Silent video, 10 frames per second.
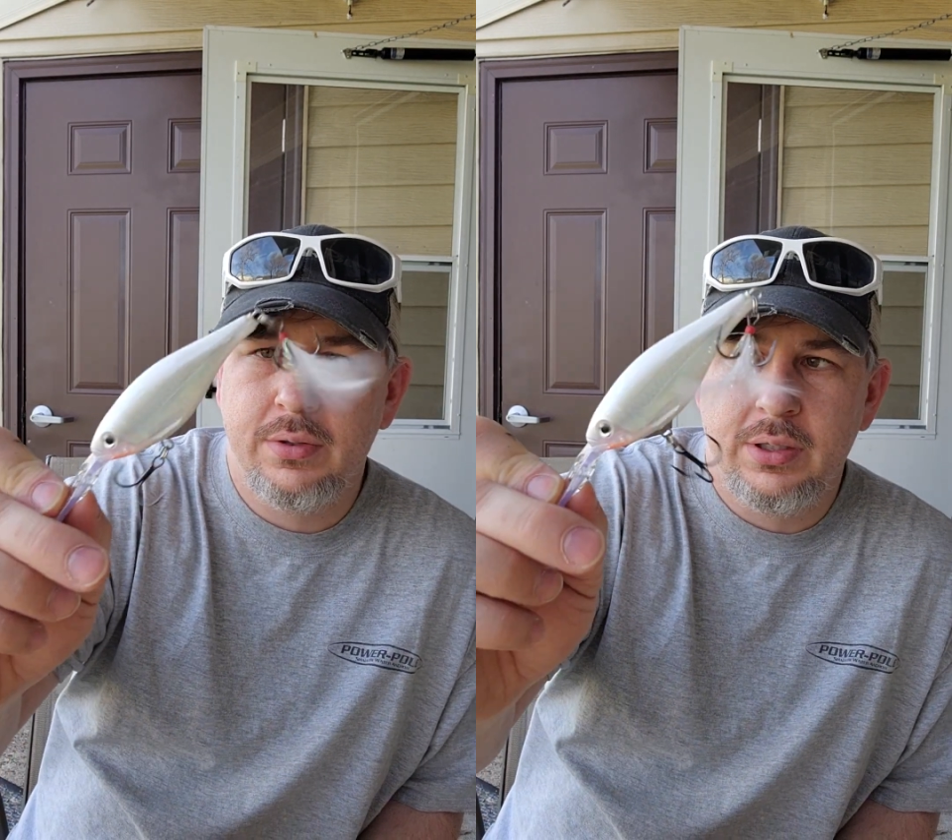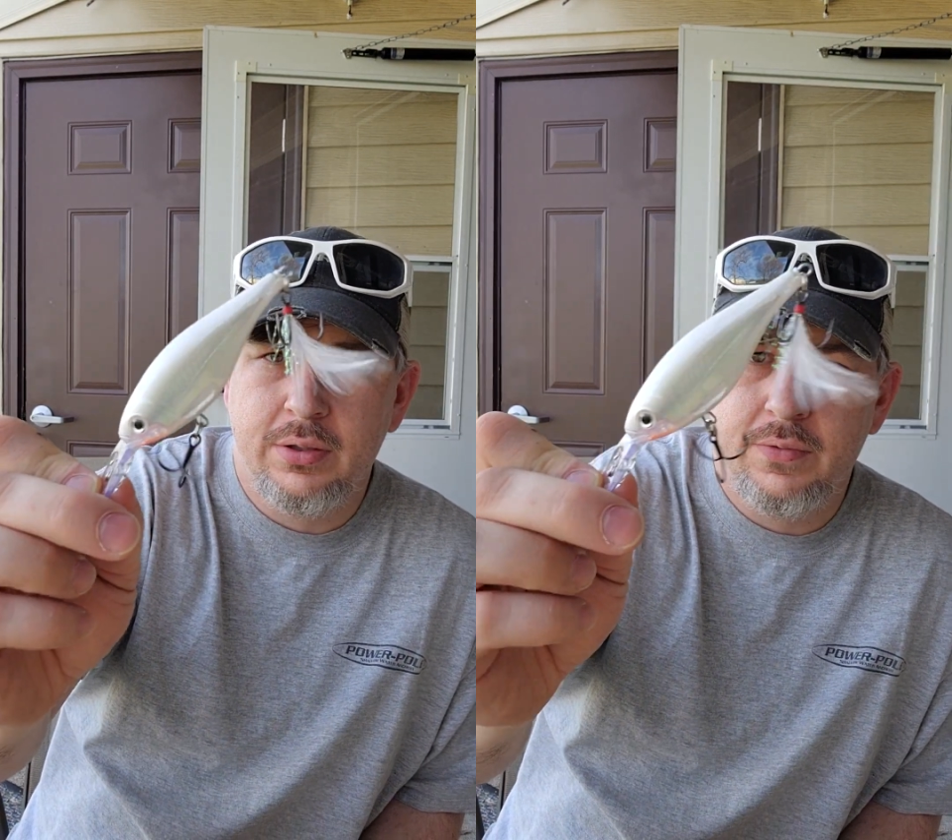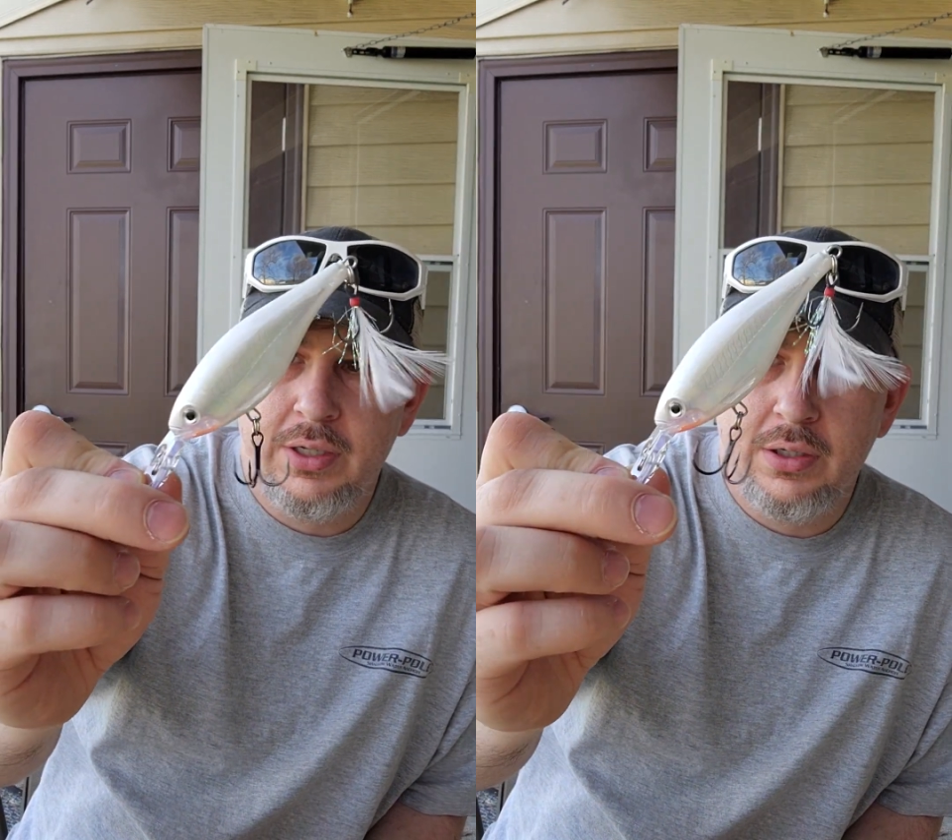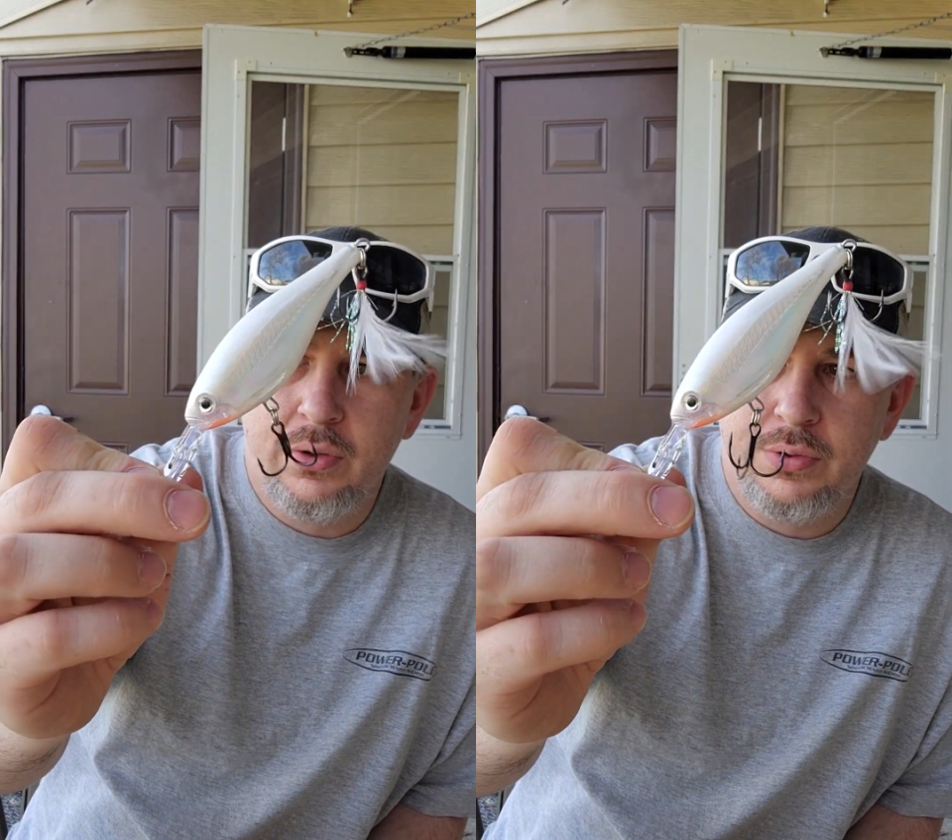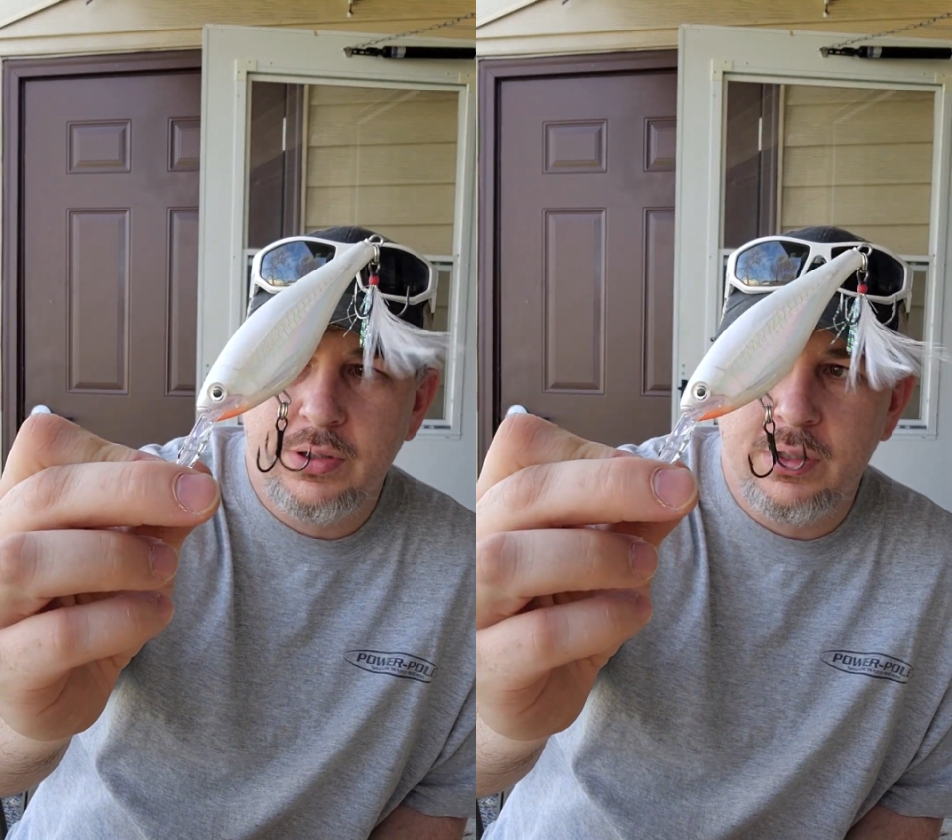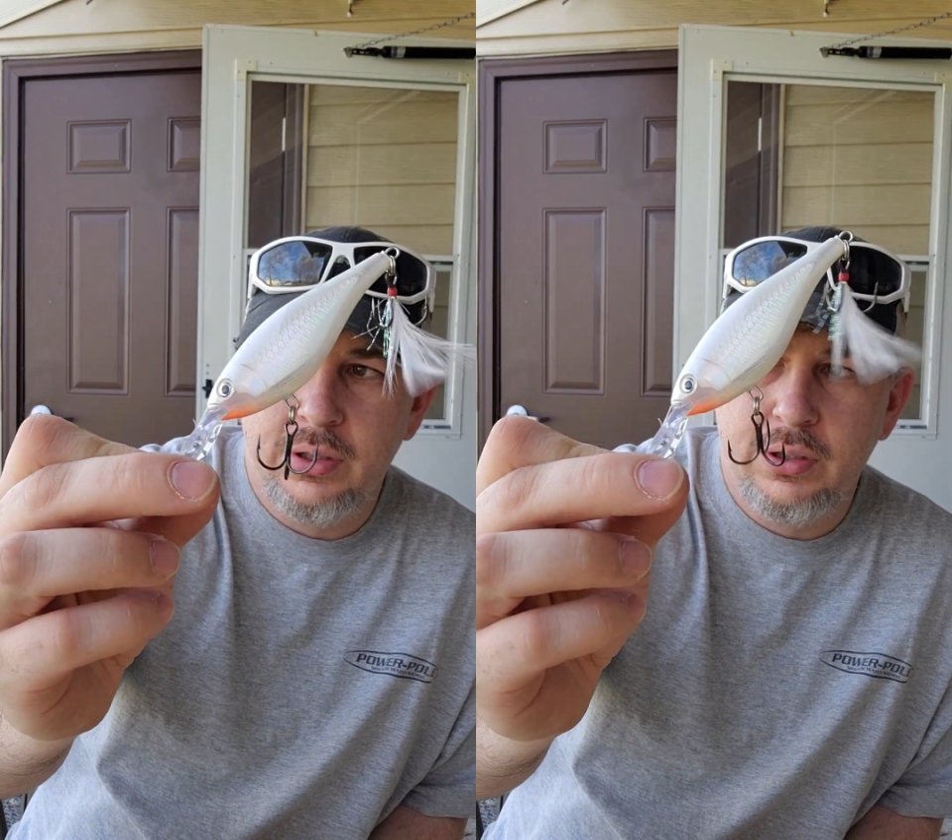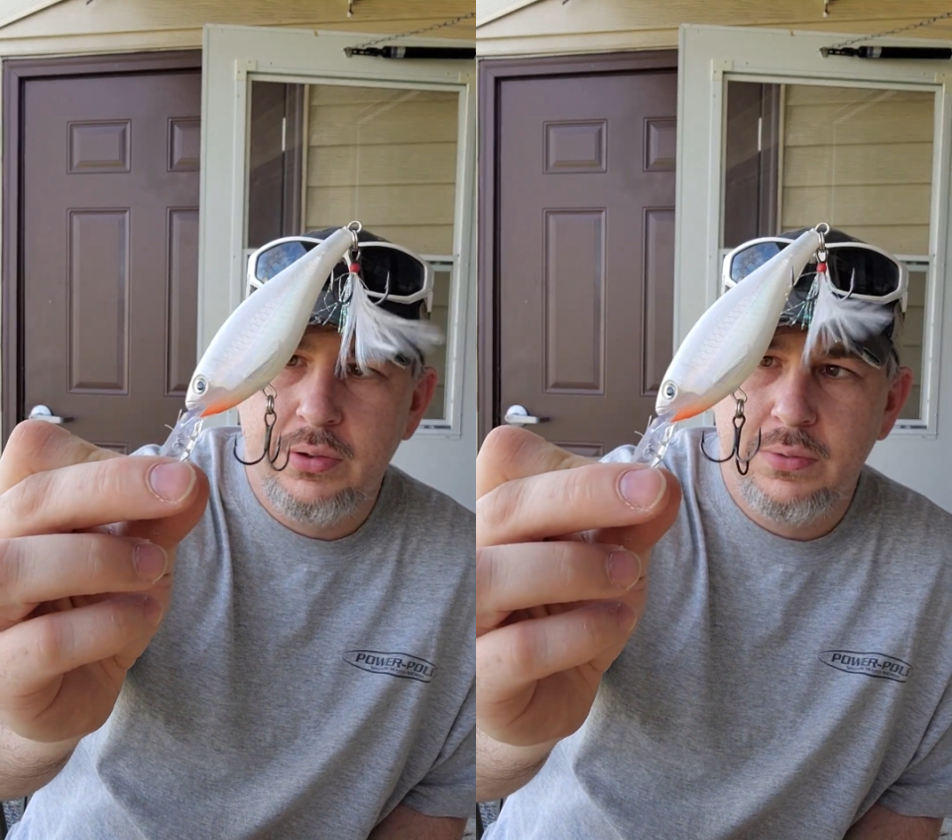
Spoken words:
I love that ghost color.